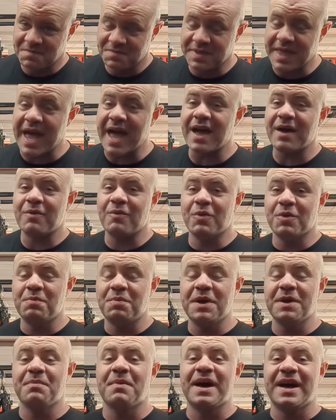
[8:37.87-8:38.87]
That would
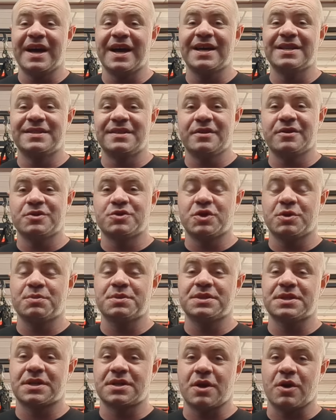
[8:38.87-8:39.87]
be my ideal dream
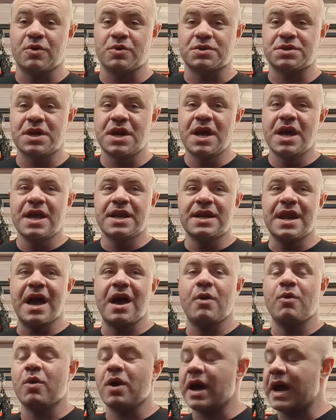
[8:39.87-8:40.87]
as a coach.
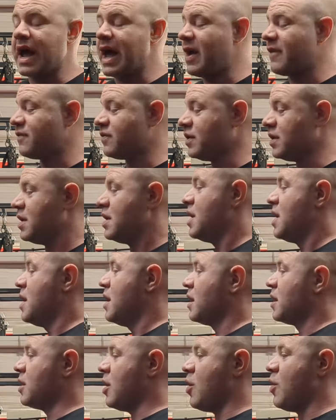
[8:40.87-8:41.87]
Not where I have to
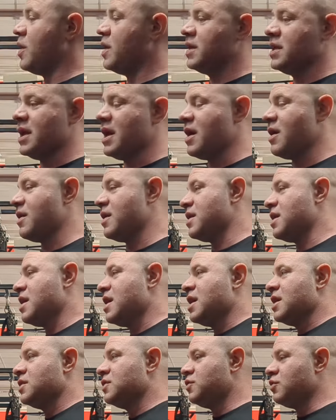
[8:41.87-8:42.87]
go in there and
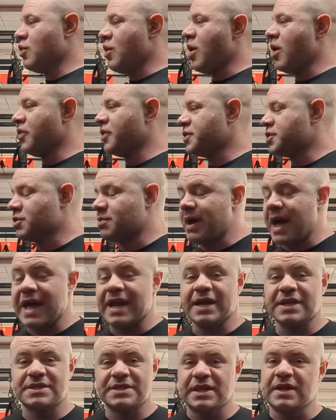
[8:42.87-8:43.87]
do all the
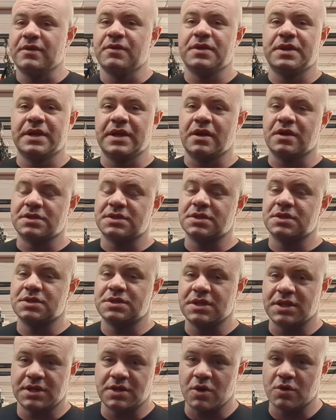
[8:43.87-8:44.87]
dramatics and everything else that you
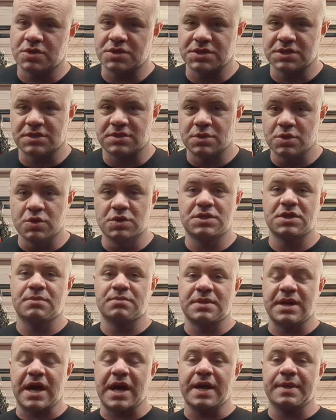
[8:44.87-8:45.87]
see coaches do
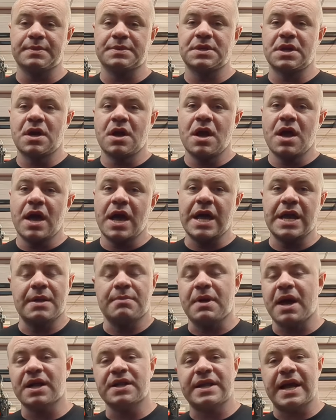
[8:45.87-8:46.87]
sometimes. And I'm
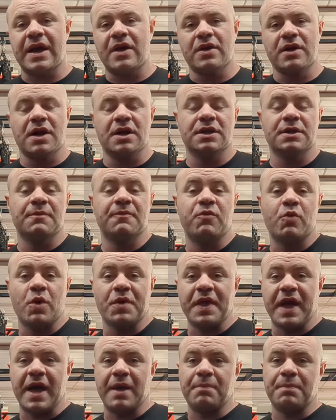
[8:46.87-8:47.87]
not downing on them for
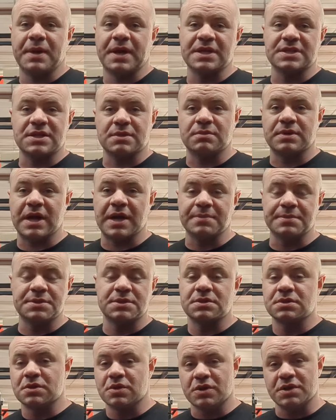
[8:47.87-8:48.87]
that, because
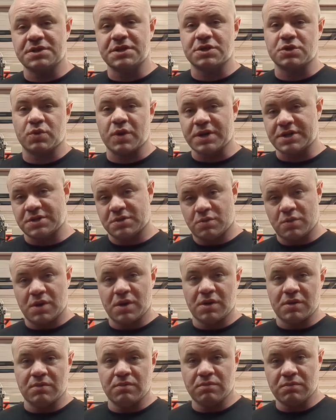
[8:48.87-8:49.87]
sometimes you're in a situation
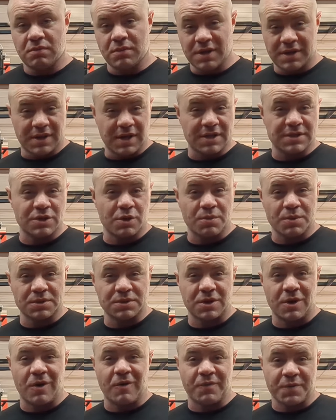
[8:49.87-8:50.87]
where it does almost
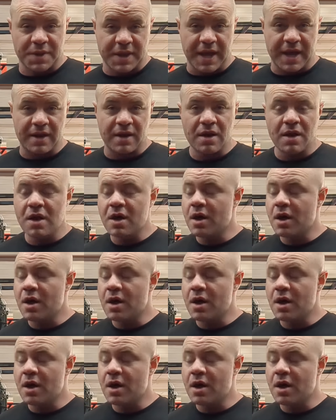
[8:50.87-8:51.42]
call for that.